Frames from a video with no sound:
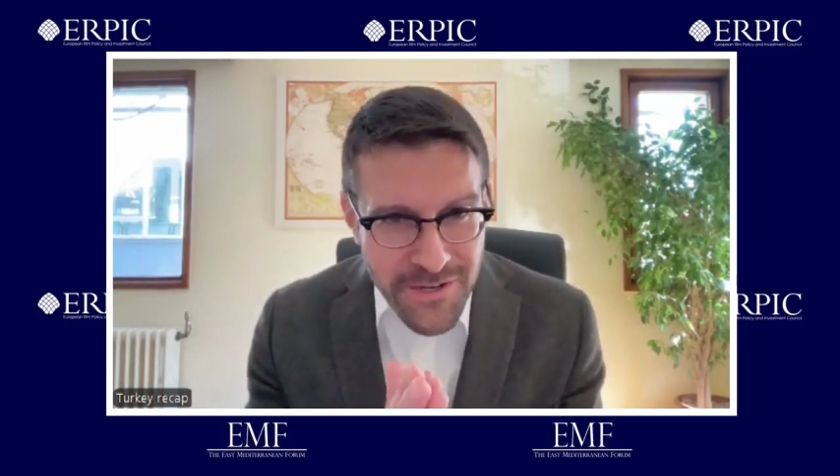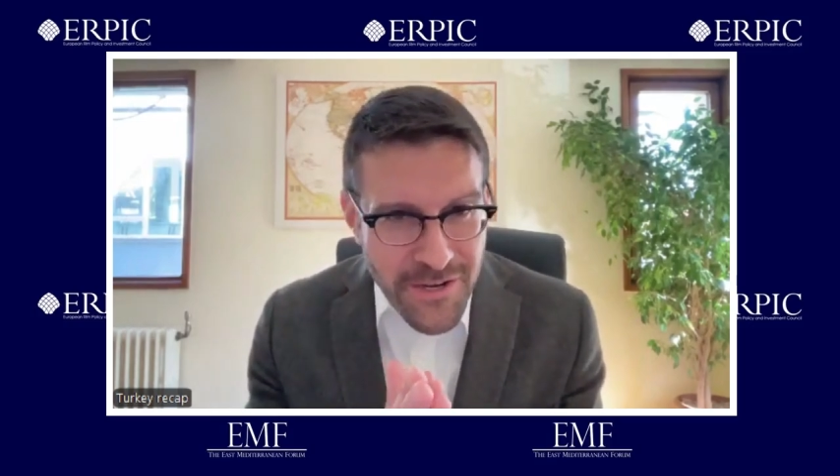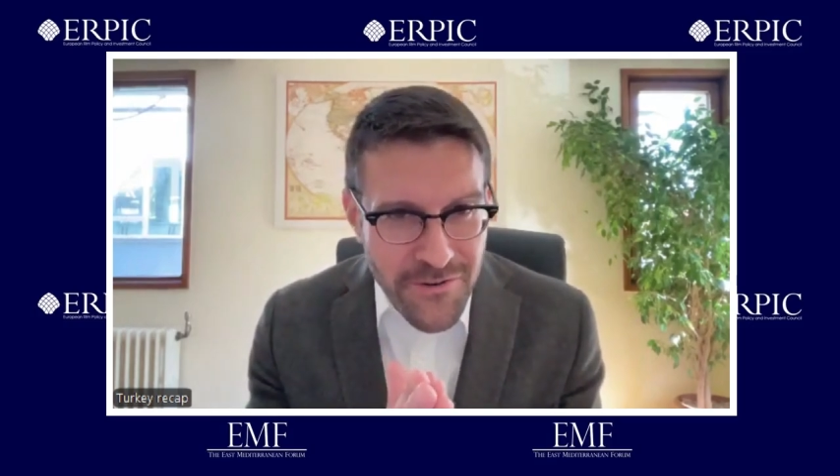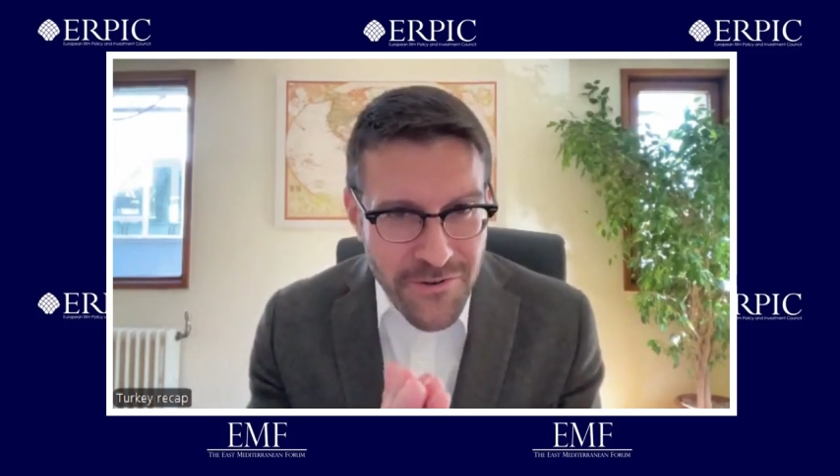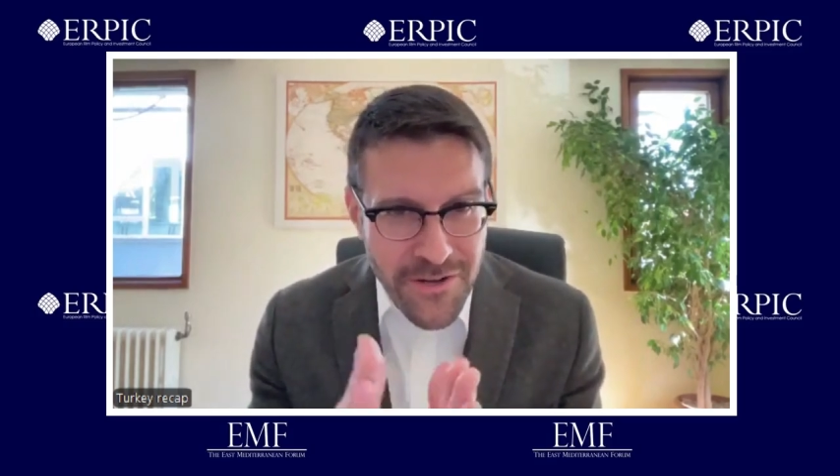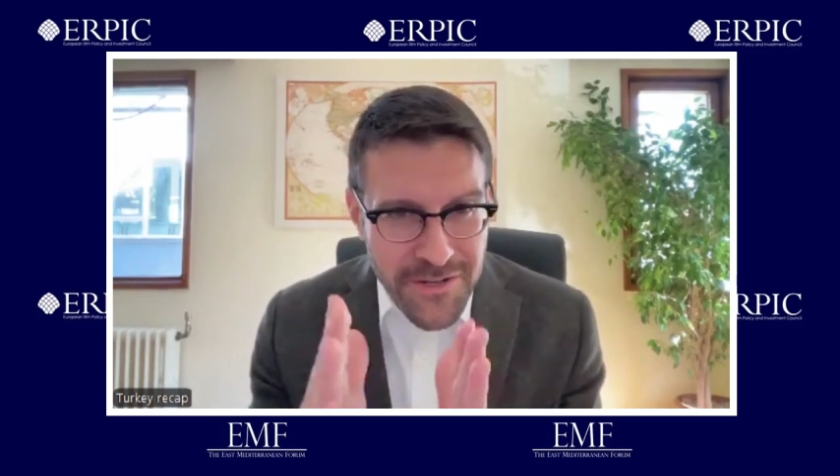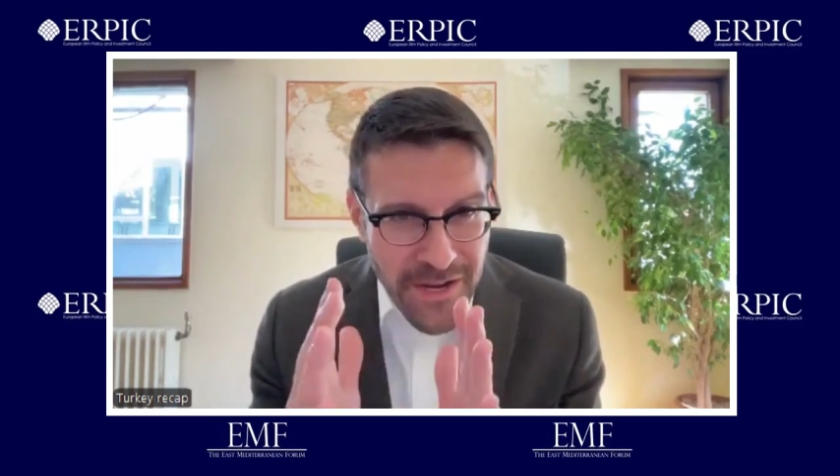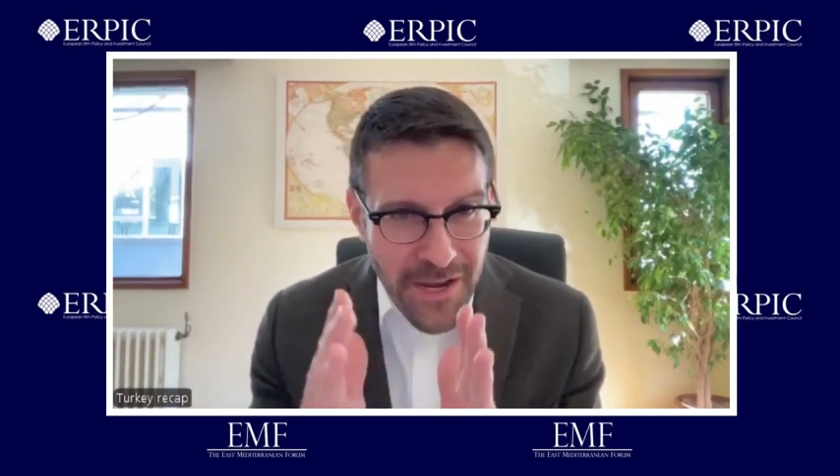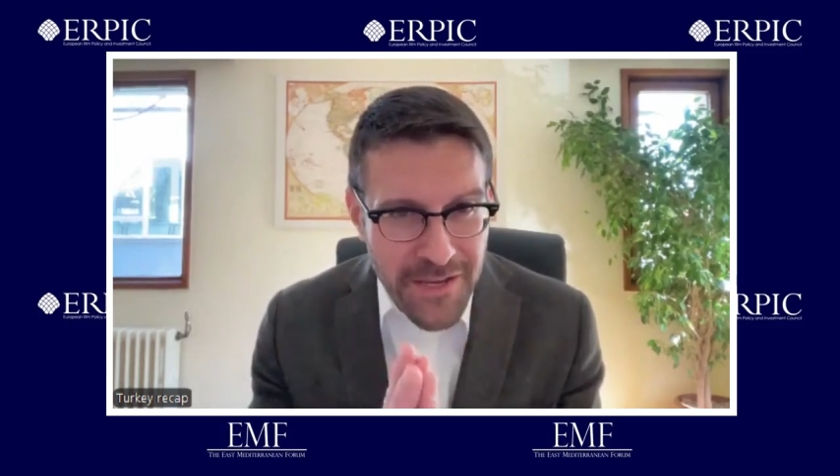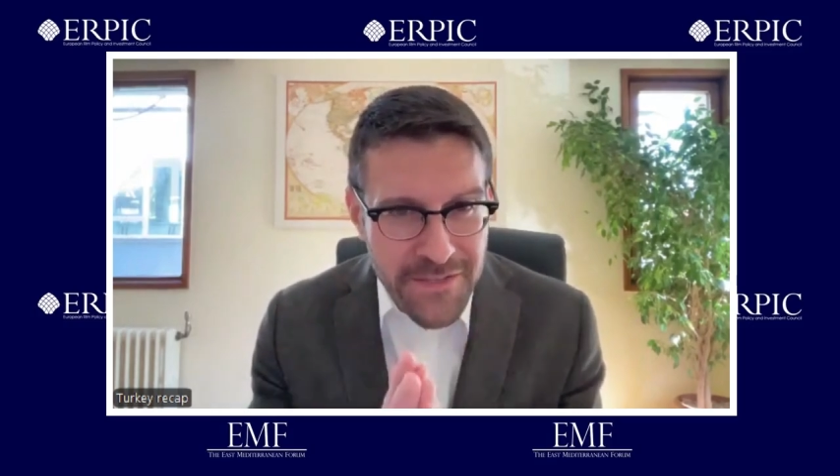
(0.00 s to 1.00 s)
Erdoğan
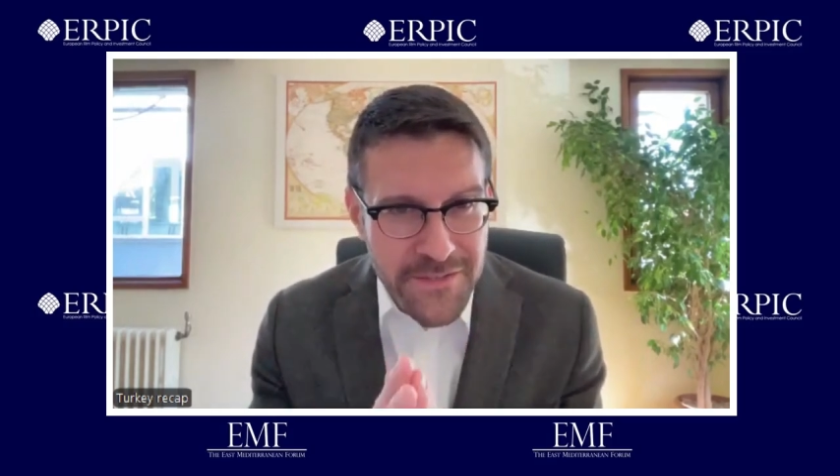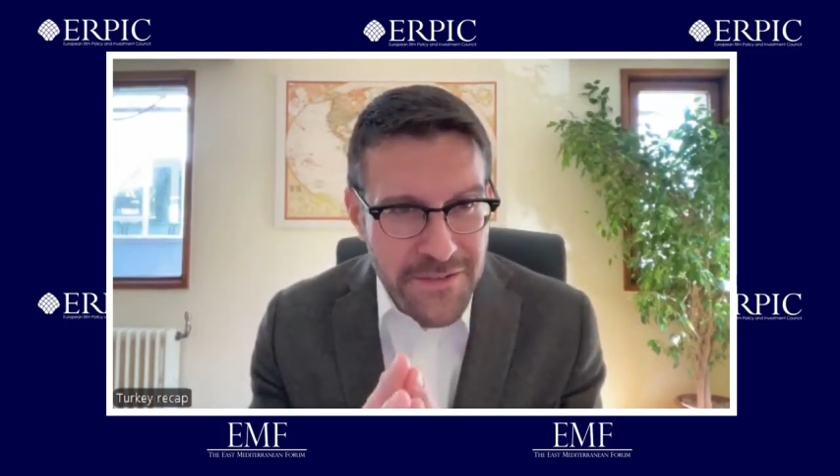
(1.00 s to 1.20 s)
has